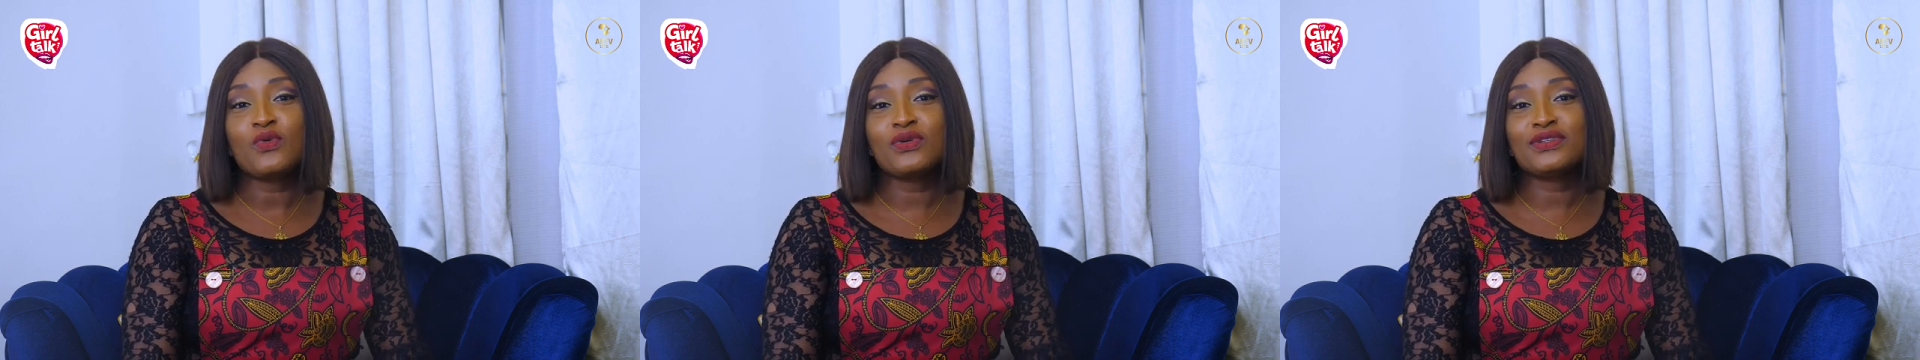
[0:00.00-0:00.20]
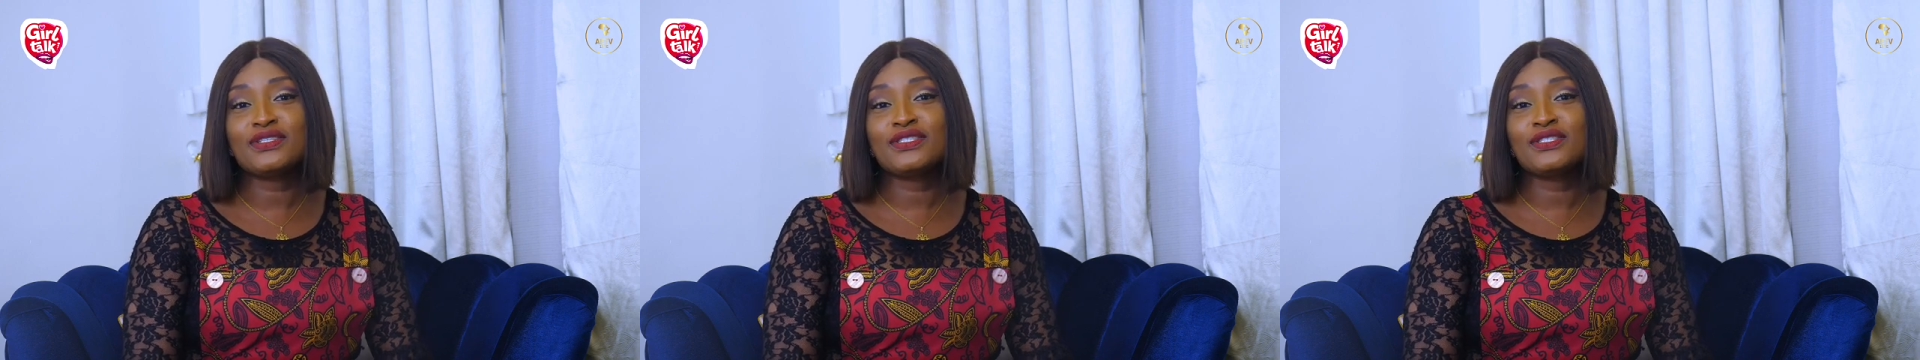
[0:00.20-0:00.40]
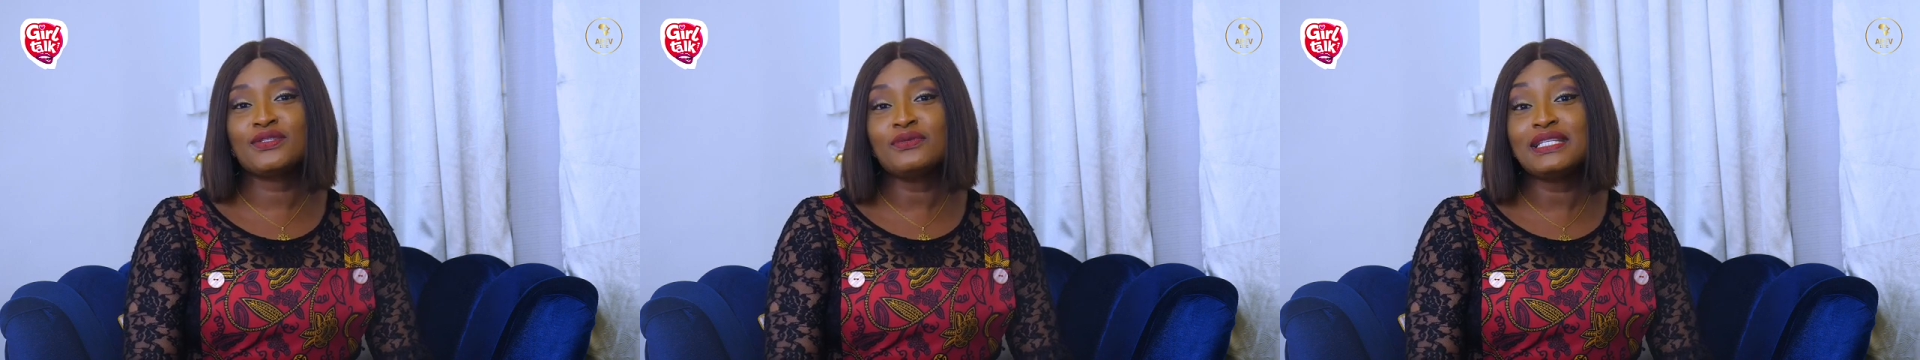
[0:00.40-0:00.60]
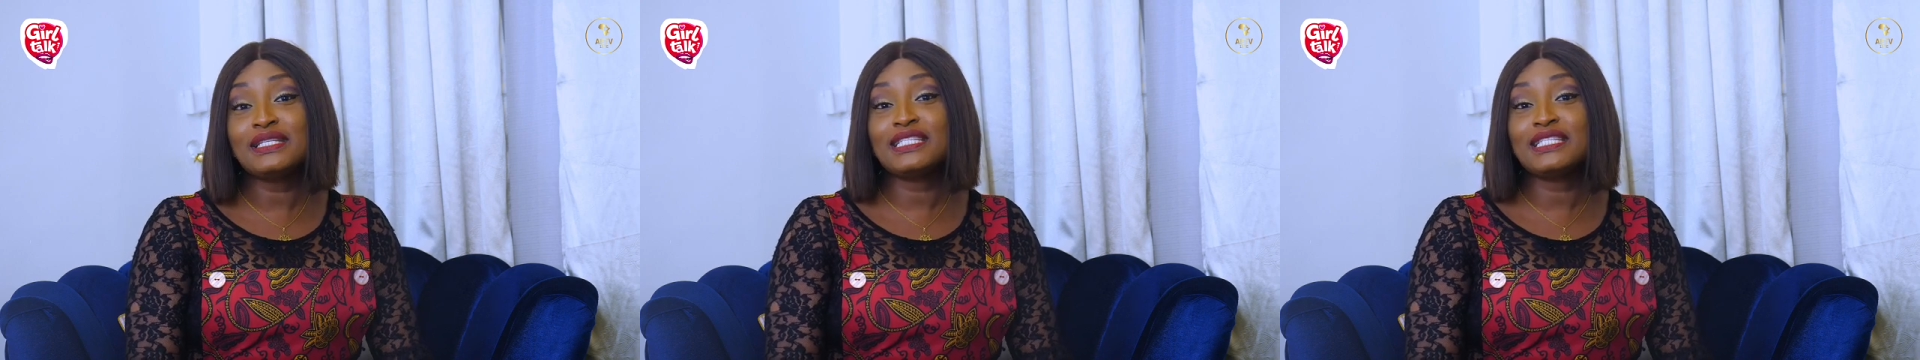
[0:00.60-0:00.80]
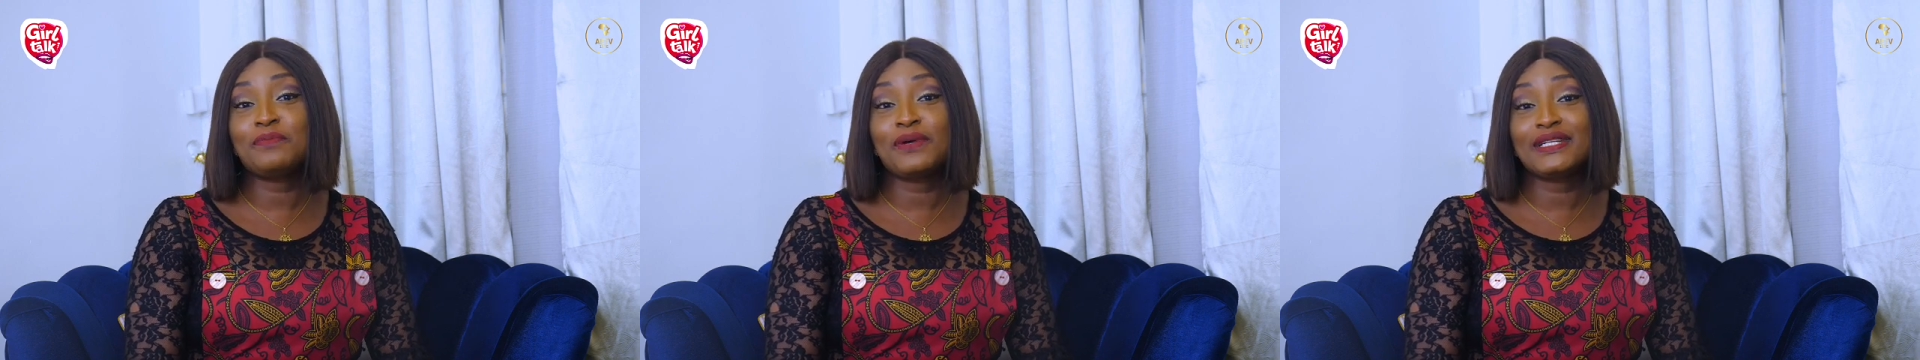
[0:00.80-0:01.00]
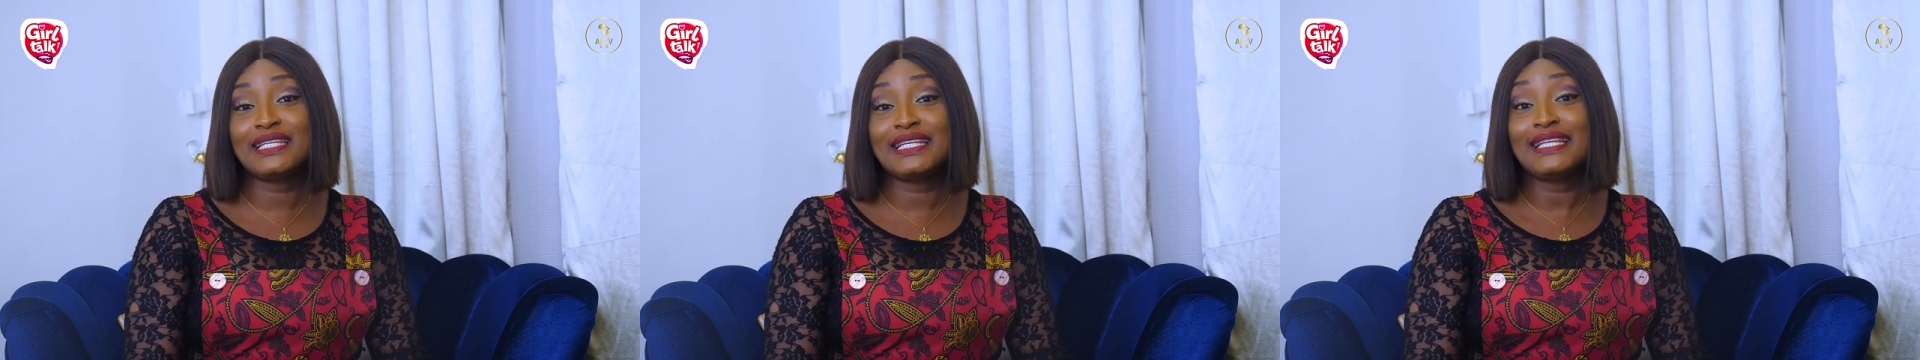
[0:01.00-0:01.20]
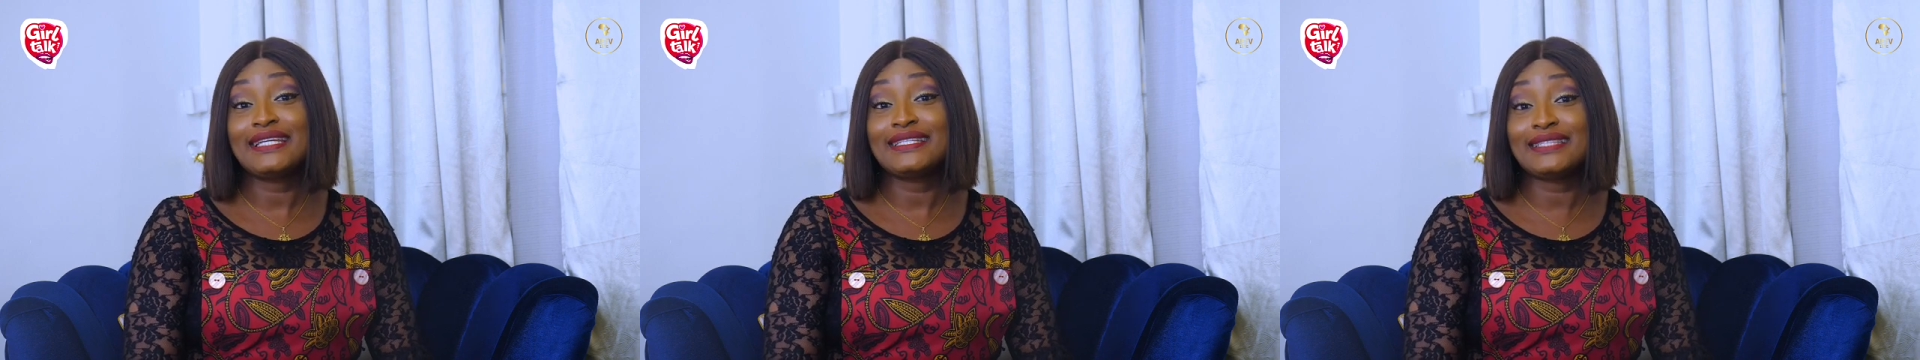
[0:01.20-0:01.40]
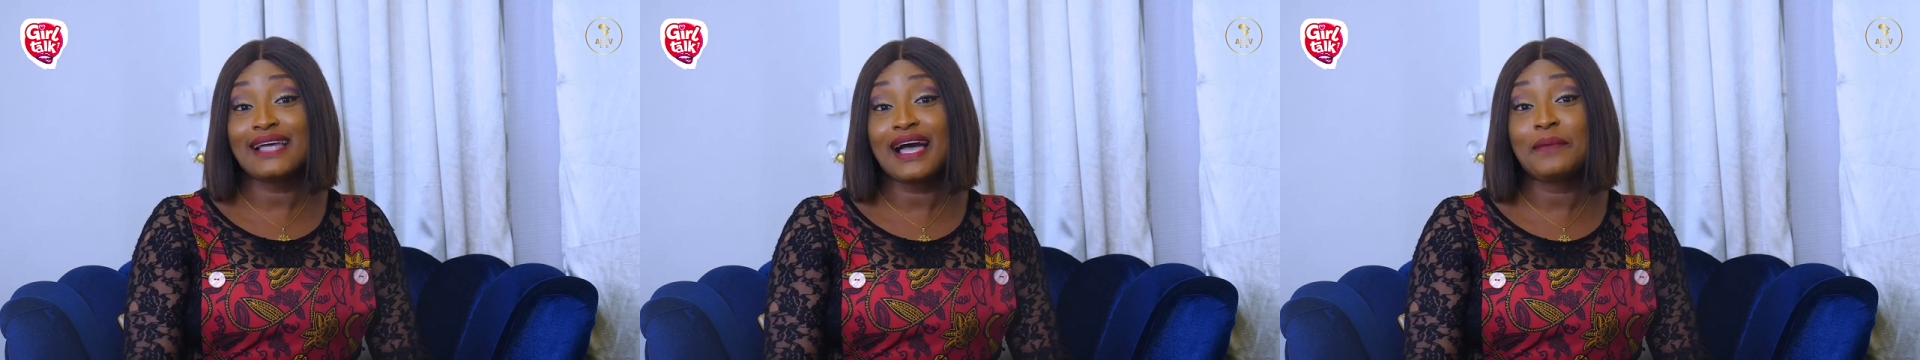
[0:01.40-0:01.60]
will suit this body
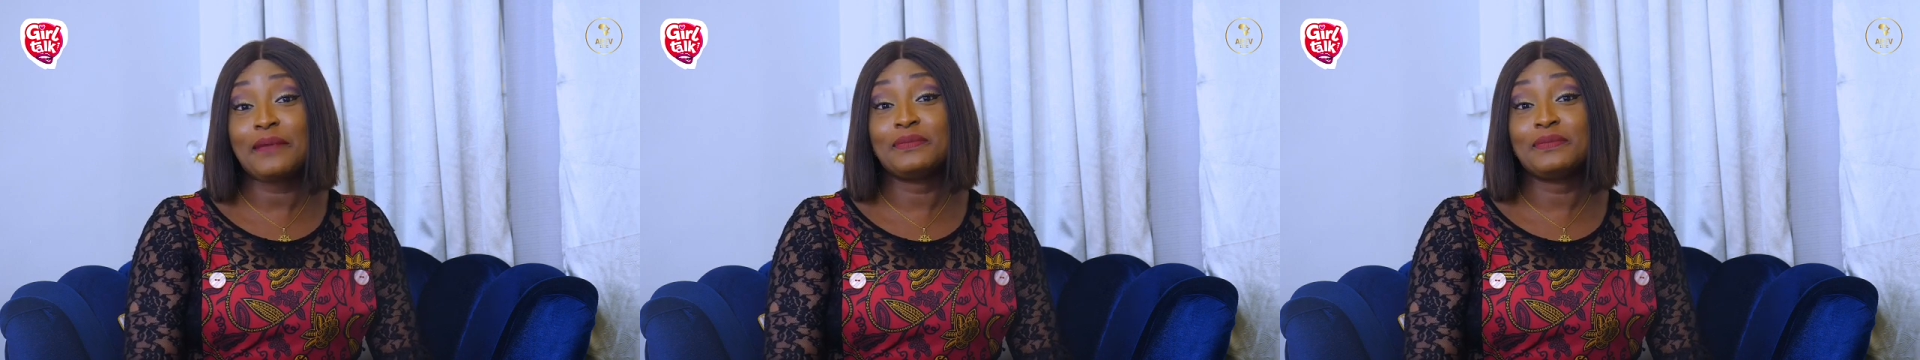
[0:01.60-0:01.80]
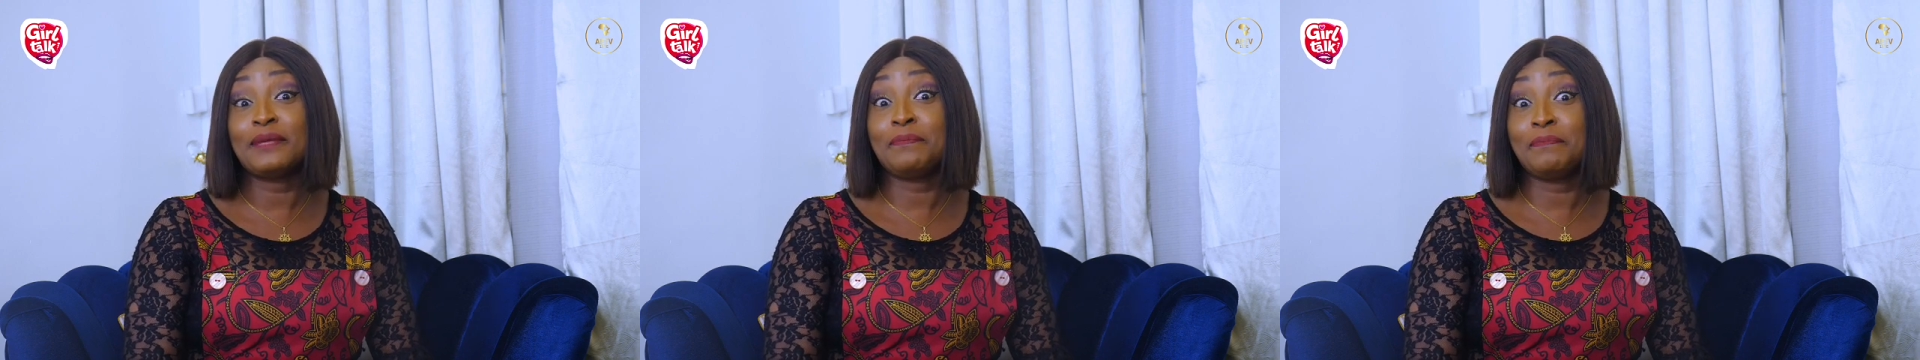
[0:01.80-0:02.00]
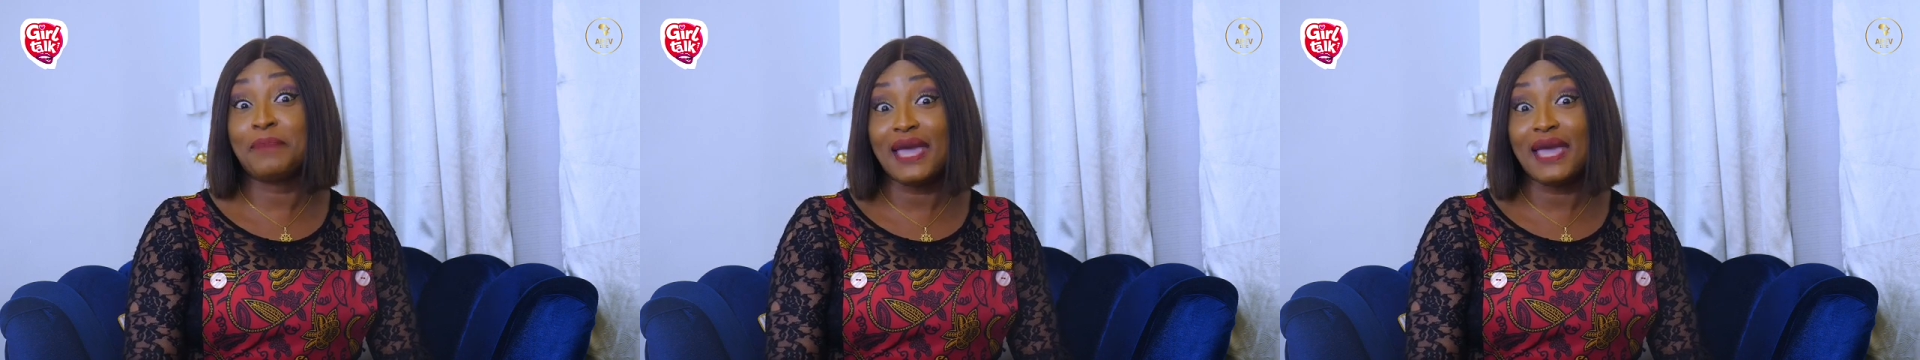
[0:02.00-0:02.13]
type the